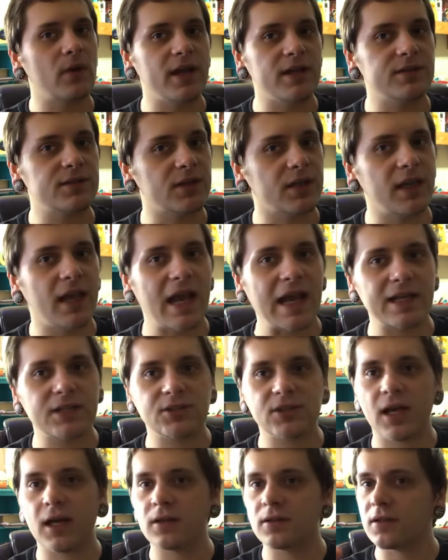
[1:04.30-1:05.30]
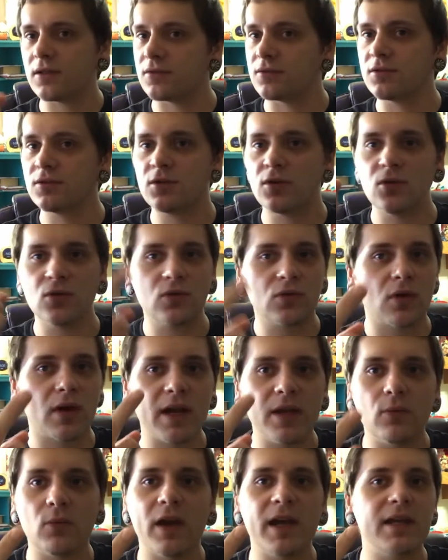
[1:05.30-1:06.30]
ways to cash out. Those two
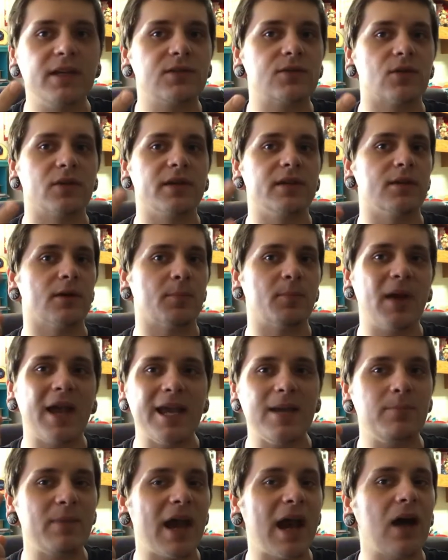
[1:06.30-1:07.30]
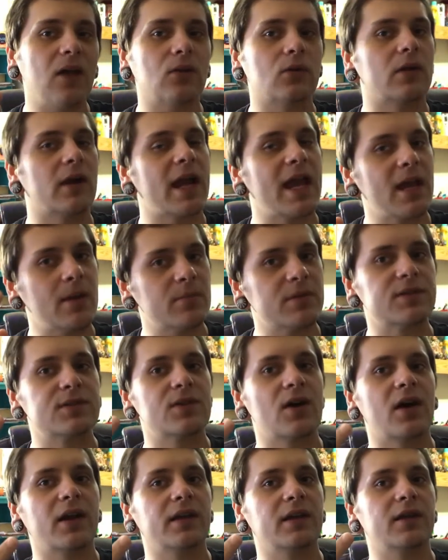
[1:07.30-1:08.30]
great ways are either PayPal or
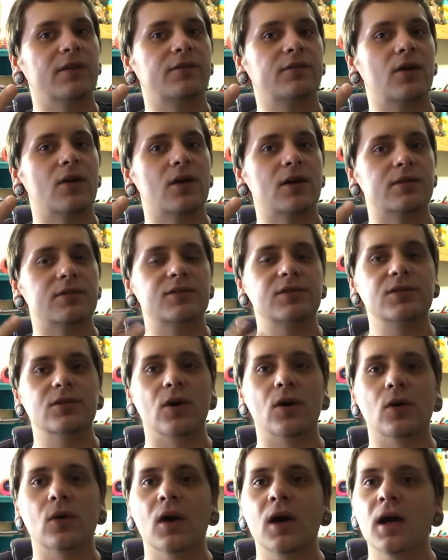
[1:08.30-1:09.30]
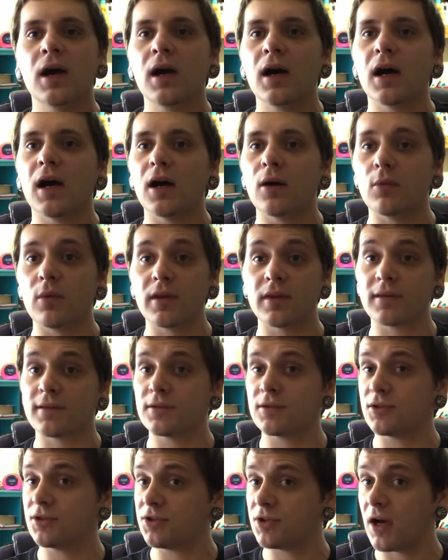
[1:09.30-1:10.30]
Amazon gift cards. So
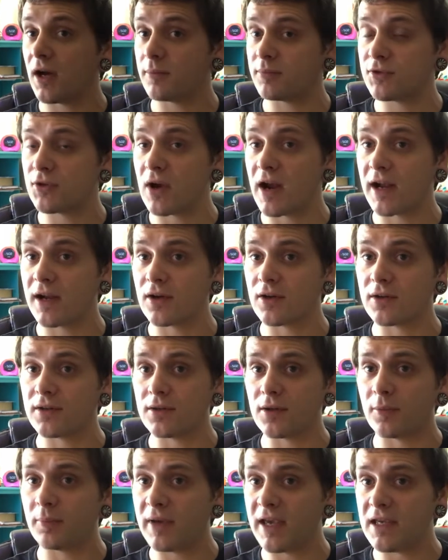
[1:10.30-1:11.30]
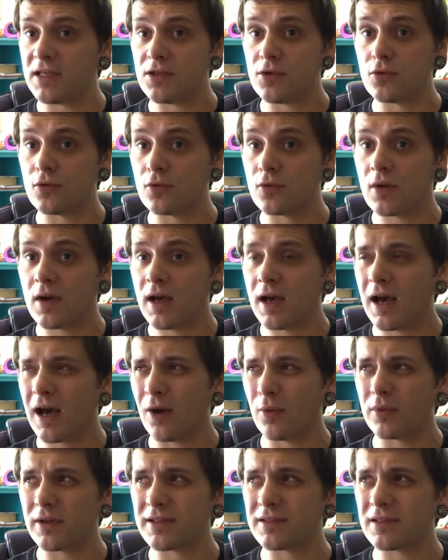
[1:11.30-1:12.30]
with Shop Tracker, they'll pay you,
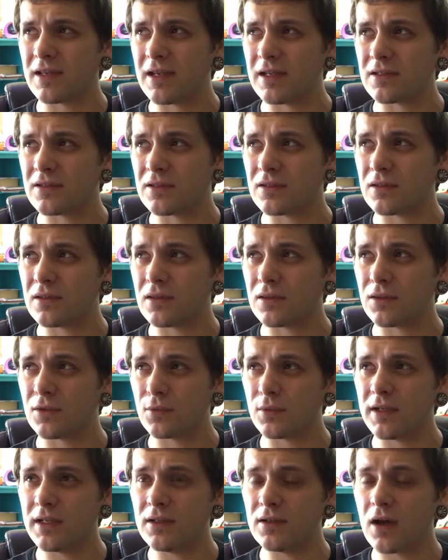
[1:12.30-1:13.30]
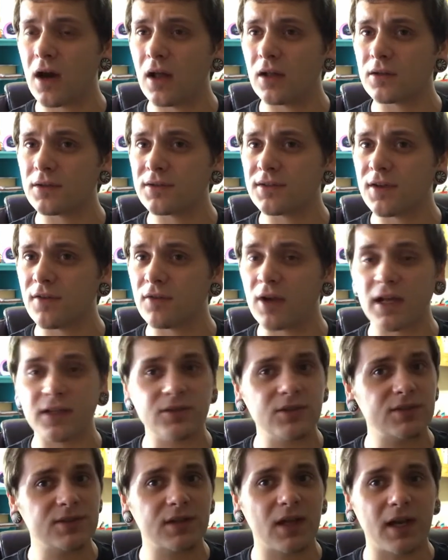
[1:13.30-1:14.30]
I want to say it's $3 every, I
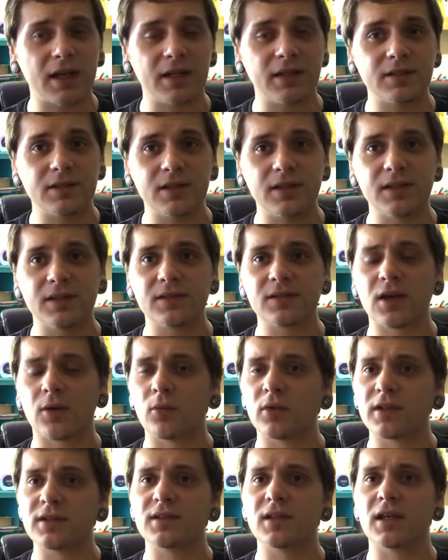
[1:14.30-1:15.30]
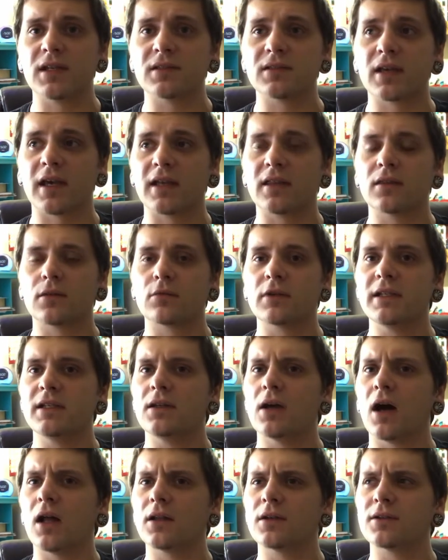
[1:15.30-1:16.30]
just got into this, I want to say it's like
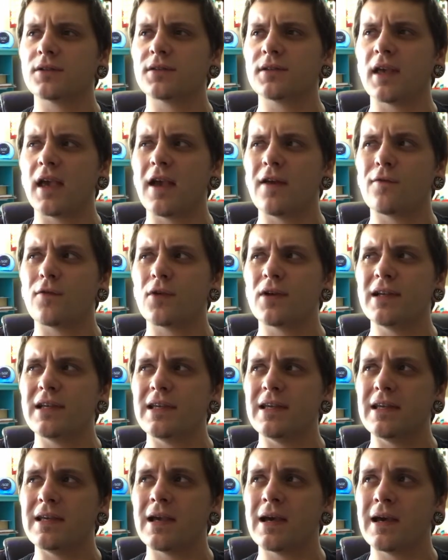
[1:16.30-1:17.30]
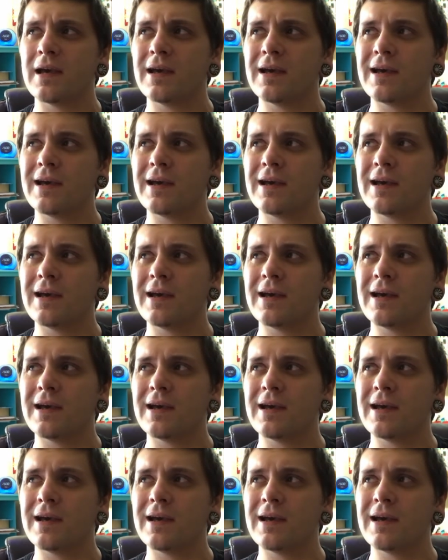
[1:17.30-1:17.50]
$3 every,